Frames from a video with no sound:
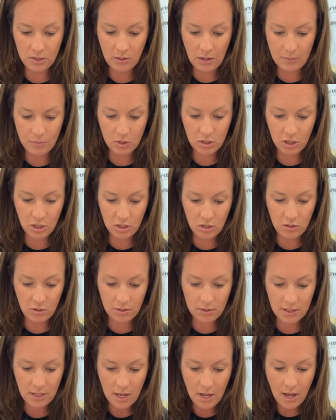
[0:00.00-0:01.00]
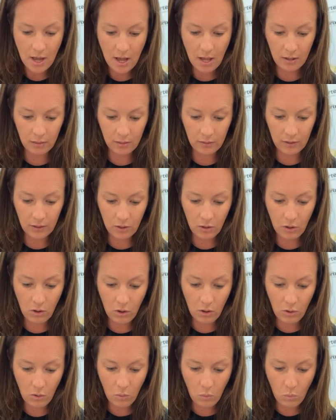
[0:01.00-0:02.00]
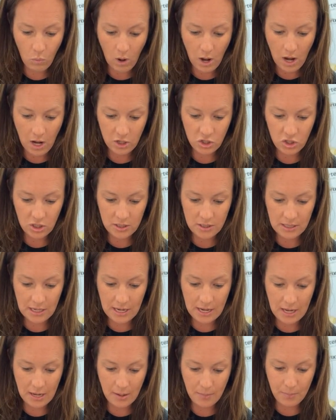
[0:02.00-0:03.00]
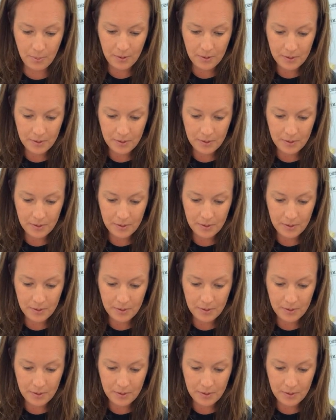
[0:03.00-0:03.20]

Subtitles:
So I'm just going to use a little washi tape